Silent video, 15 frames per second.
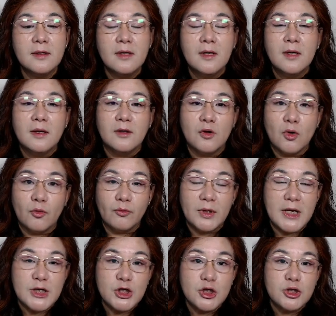your
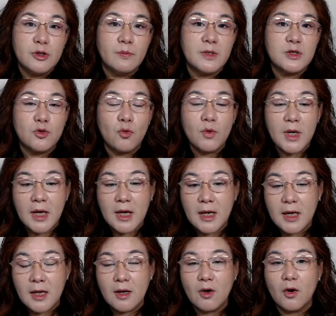relationship is okay
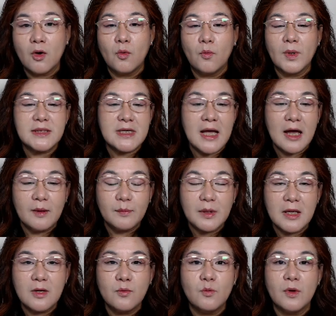or what's happening
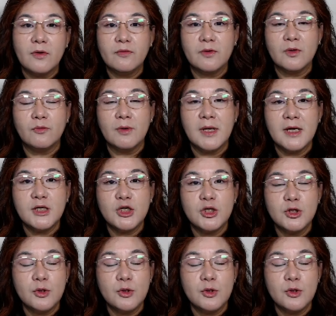with the relationship